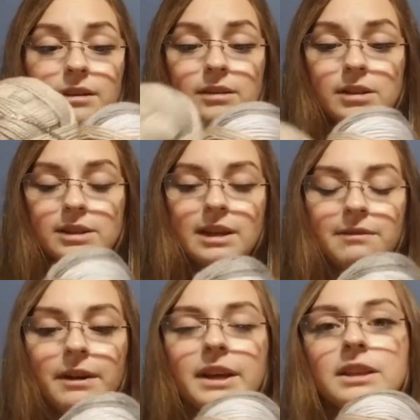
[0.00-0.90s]
Because I
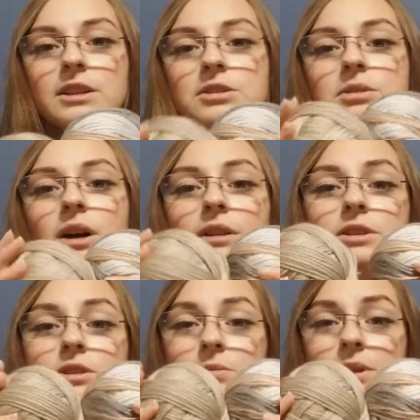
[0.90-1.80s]
felt like these two
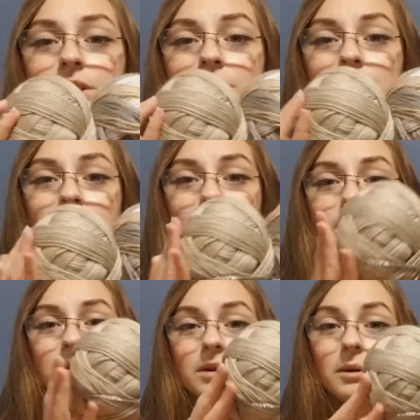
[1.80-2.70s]
colors would
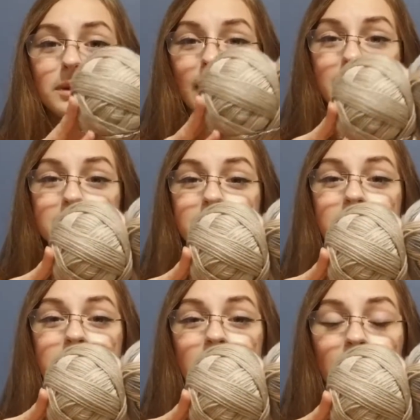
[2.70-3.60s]
go nicely
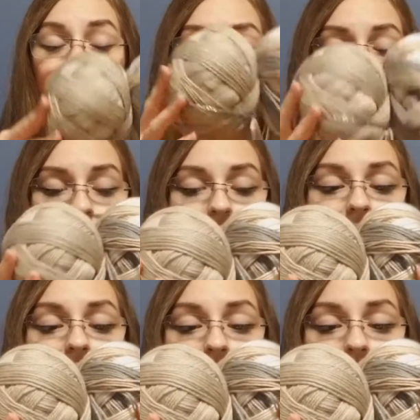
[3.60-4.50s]
together.
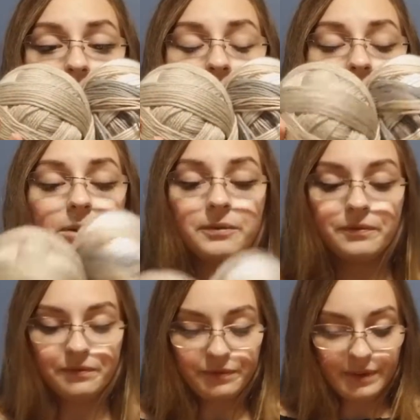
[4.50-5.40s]
So
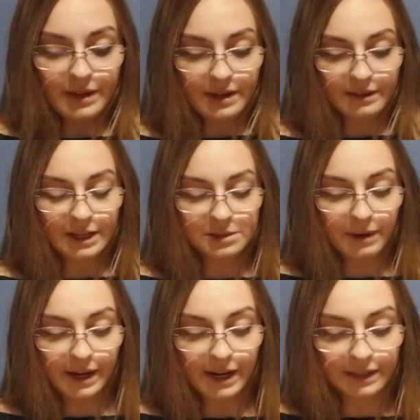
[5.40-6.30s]
that's
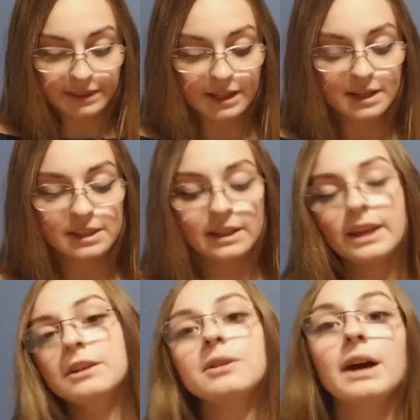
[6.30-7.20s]
why I got these. And they
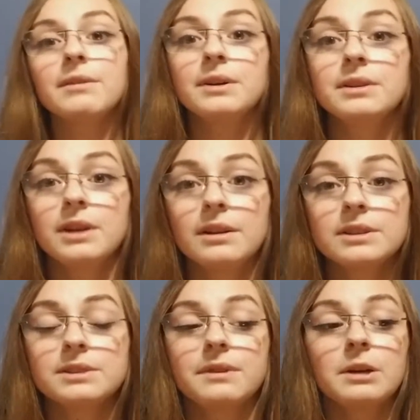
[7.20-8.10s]
do have other
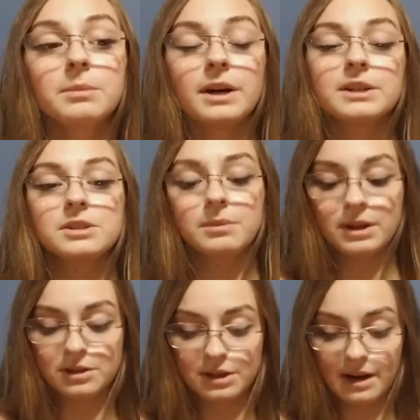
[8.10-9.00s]
colors available. I just
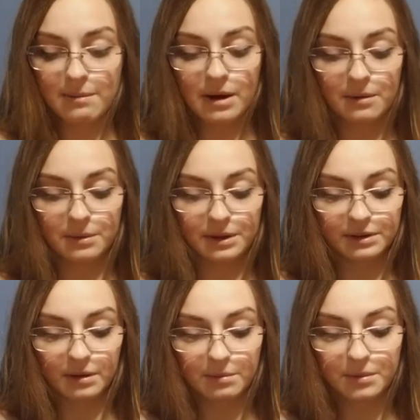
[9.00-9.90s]
wanted to try them out with
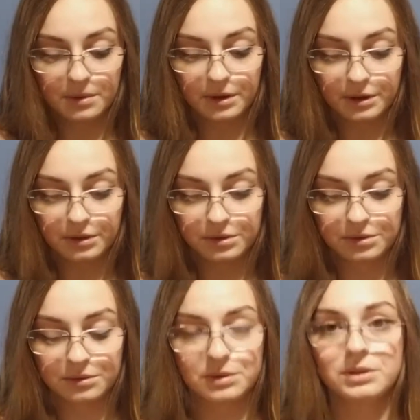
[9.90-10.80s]
a more
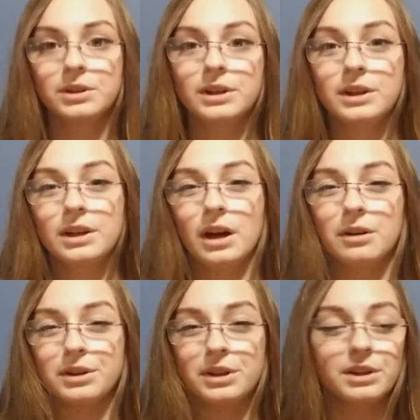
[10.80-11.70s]
neutral
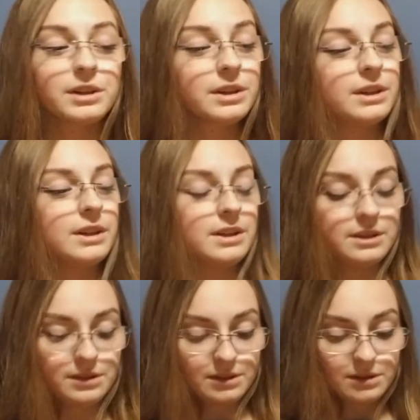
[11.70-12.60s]
color.
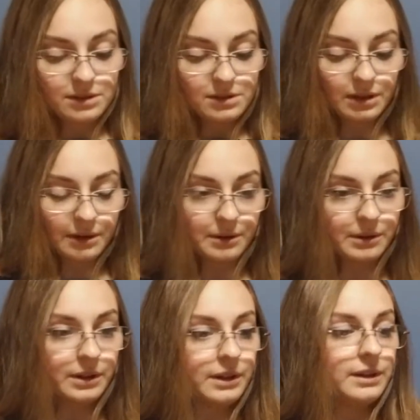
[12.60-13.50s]
So
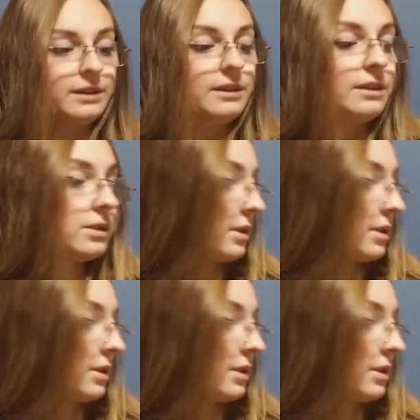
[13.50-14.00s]
there's